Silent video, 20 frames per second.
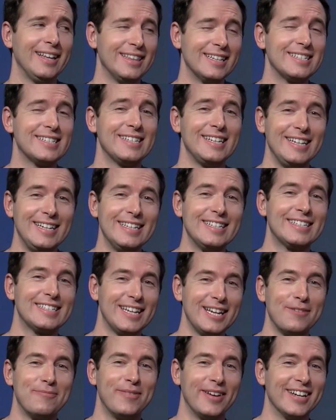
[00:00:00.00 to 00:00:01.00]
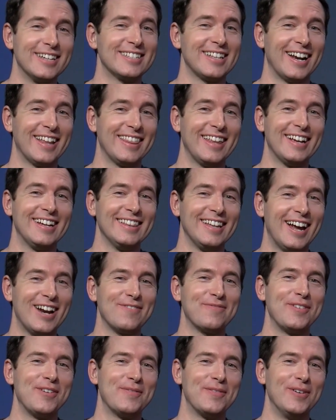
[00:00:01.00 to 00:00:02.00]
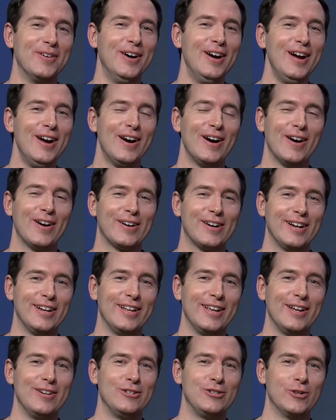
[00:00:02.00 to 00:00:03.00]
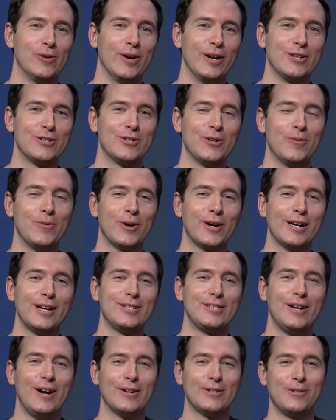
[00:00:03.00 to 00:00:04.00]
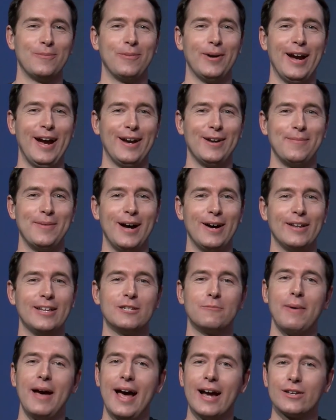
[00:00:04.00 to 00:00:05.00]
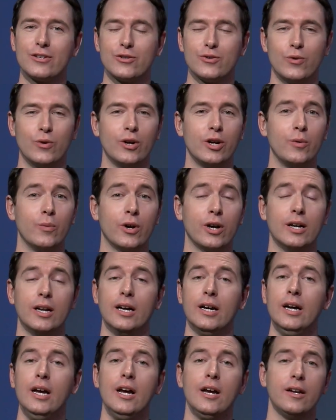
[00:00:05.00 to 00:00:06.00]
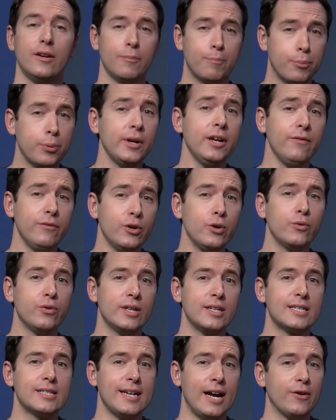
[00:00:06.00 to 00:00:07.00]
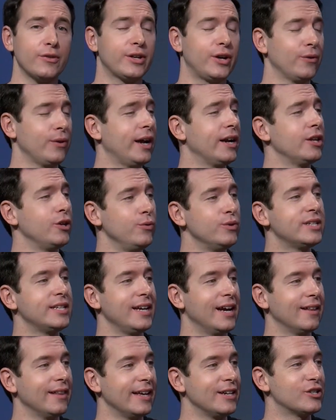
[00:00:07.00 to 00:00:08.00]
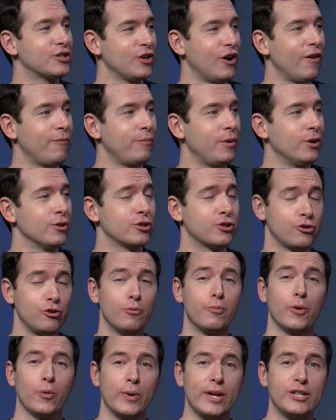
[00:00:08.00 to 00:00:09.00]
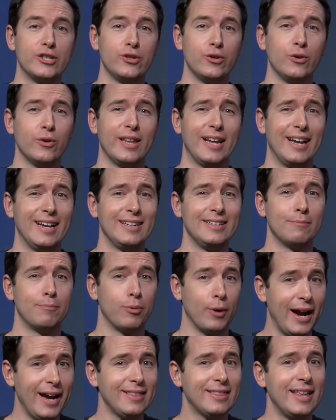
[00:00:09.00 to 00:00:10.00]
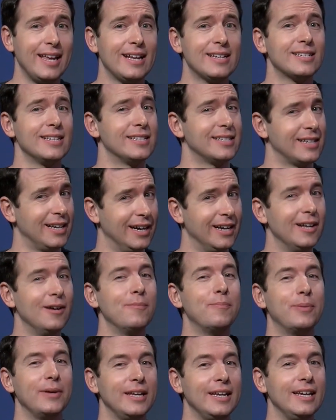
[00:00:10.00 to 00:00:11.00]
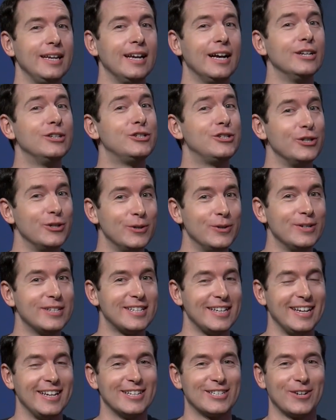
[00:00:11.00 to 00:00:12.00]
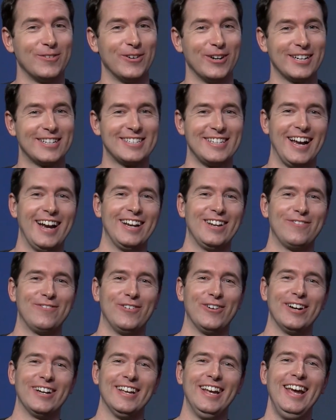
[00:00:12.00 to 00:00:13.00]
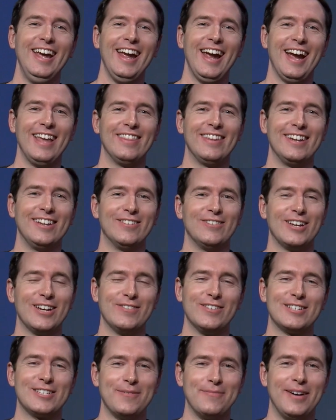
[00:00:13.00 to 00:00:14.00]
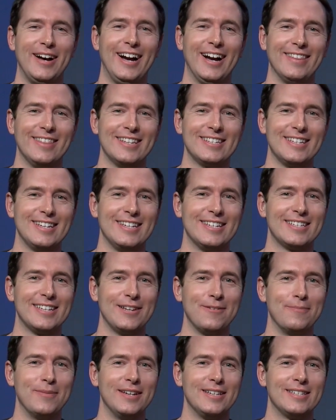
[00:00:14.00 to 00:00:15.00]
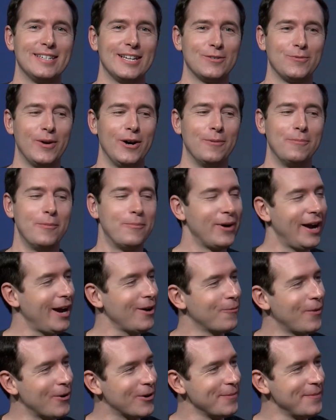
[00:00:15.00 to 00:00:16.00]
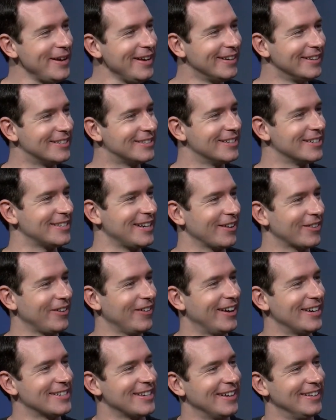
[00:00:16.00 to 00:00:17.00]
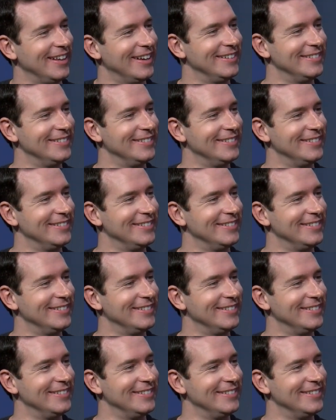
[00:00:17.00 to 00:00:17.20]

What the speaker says: the scenes tidbits that I think a lot of people are going to enjoy. So we're going to talk to Brad about his backstory. We're going to preview this South Carolina UCLA softball super regional that Brad thinks is going to be a doozy. So we're excited for it. And then he'll give us some behind the scenes tidbits as well. But Brad, welcome in to South Carolina Sideline.